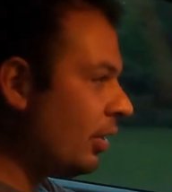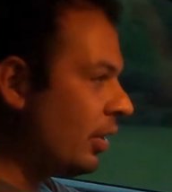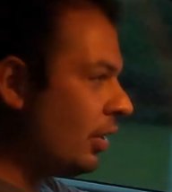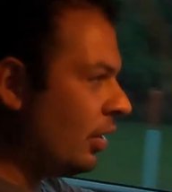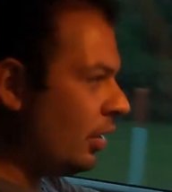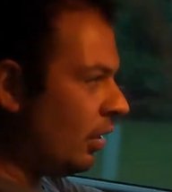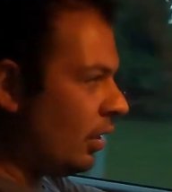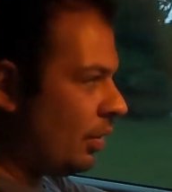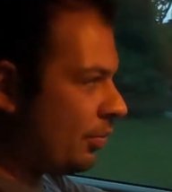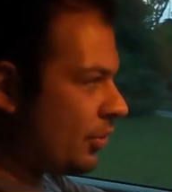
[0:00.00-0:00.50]

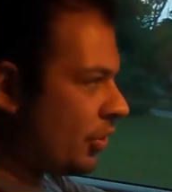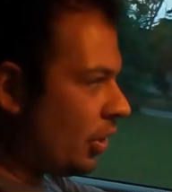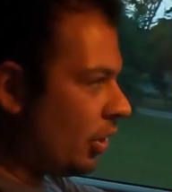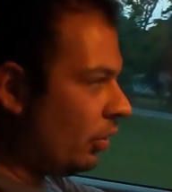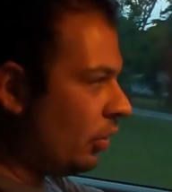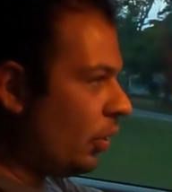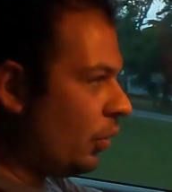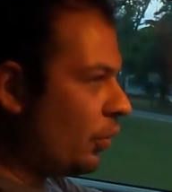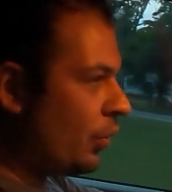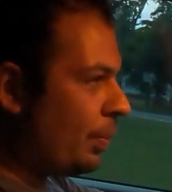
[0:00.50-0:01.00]
I'm just going
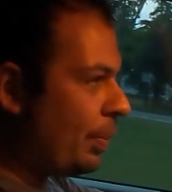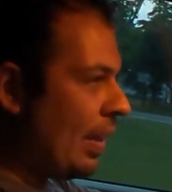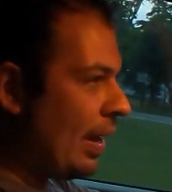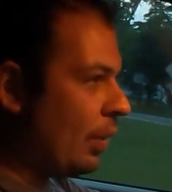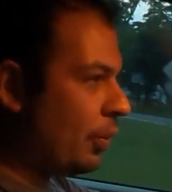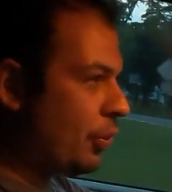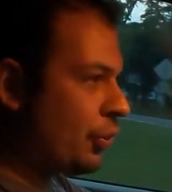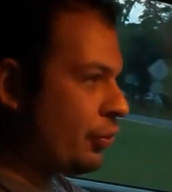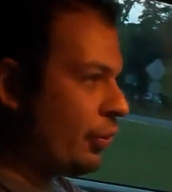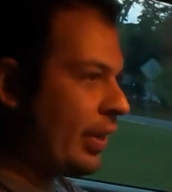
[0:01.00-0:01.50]
to load the
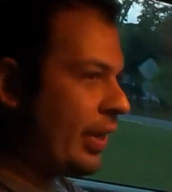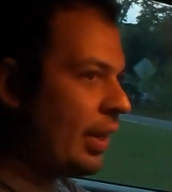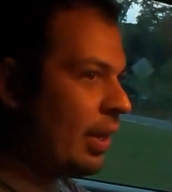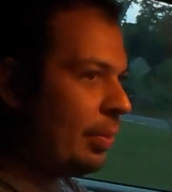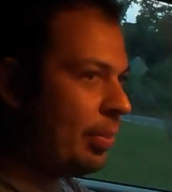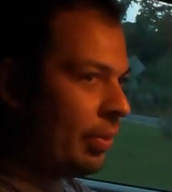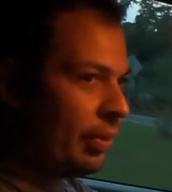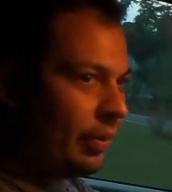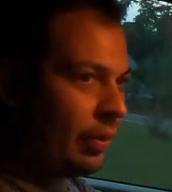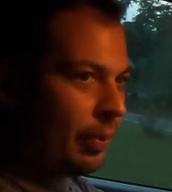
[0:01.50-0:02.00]
powertrain
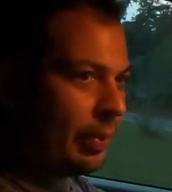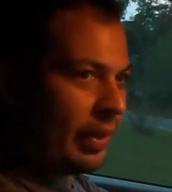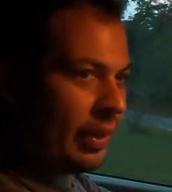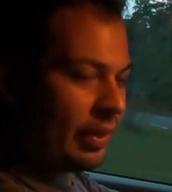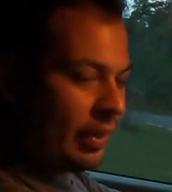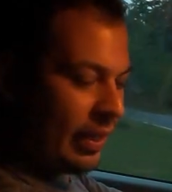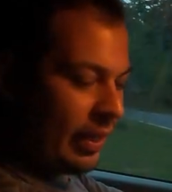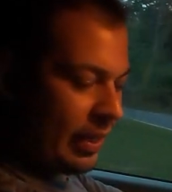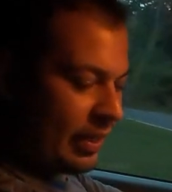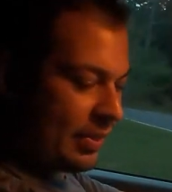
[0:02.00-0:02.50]
up a little
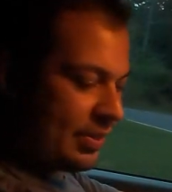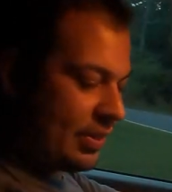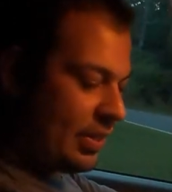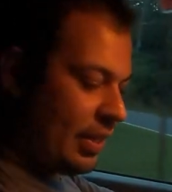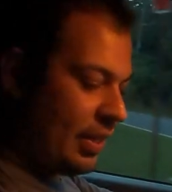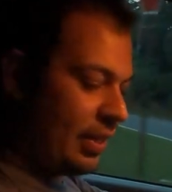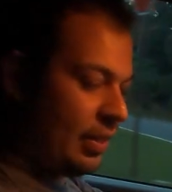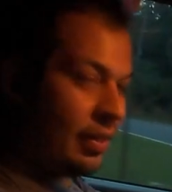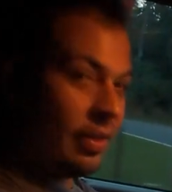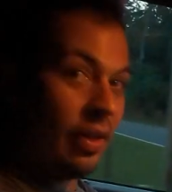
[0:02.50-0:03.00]
bit. Like I
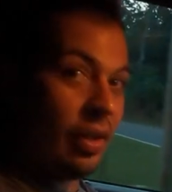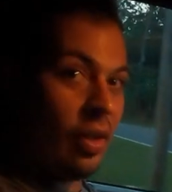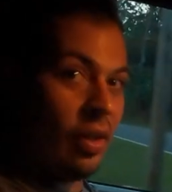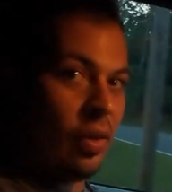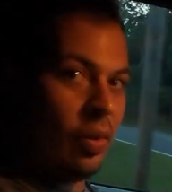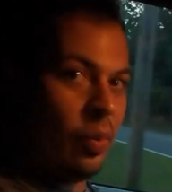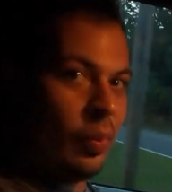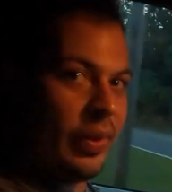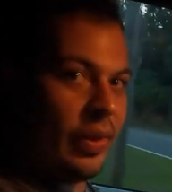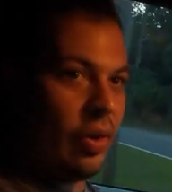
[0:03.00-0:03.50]
said,
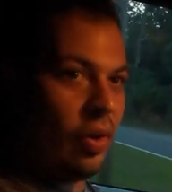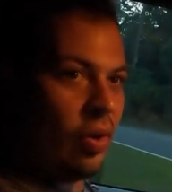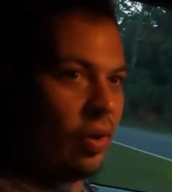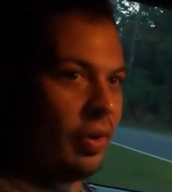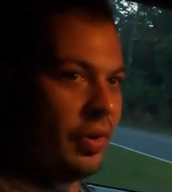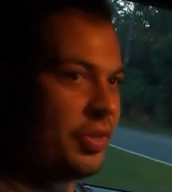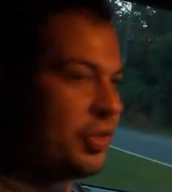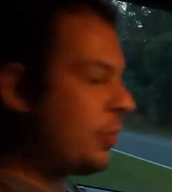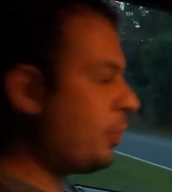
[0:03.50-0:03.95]
we are in